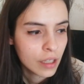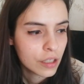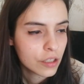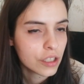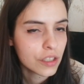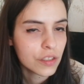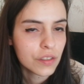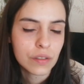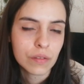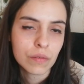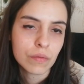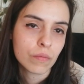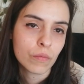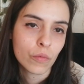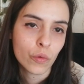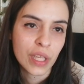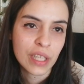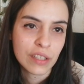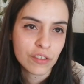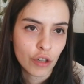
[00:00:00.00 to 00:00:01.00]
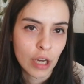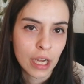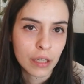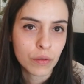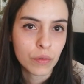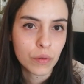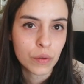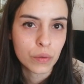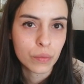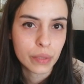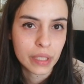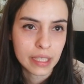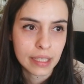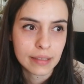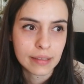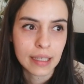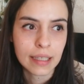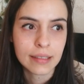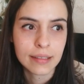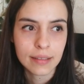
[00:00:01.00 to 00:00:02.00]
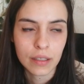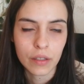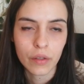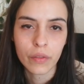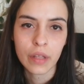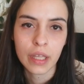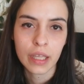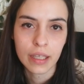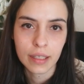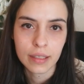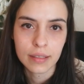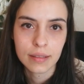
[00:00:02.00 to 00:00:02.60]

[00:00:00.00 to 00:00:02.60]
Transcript: just read Dracula, because I still think